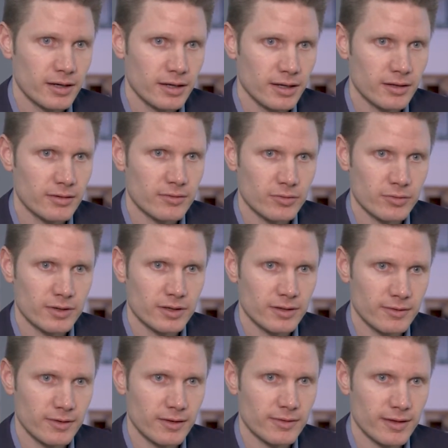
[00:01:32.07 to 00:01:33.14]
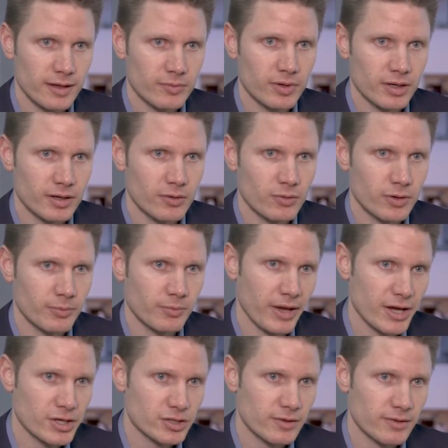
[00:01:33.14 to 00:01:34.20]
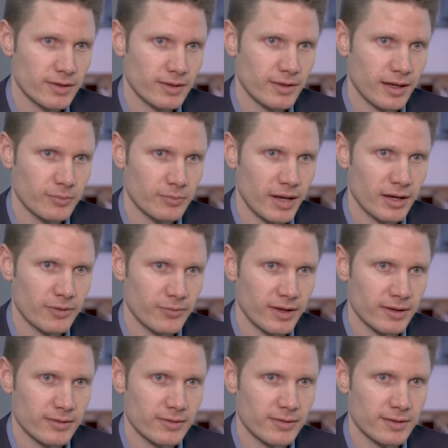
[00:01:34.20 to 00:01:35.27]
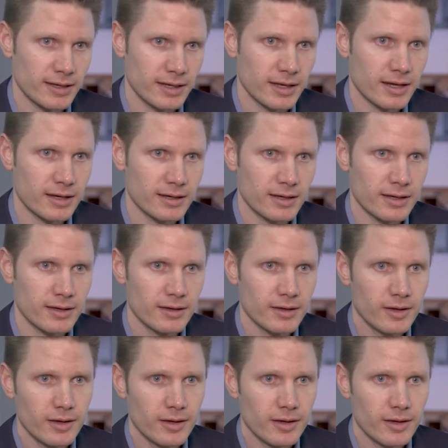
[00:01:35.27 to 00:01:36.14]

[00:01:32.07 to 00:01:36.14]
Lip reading: leads to the disease that we know in patients, and that manifests clinically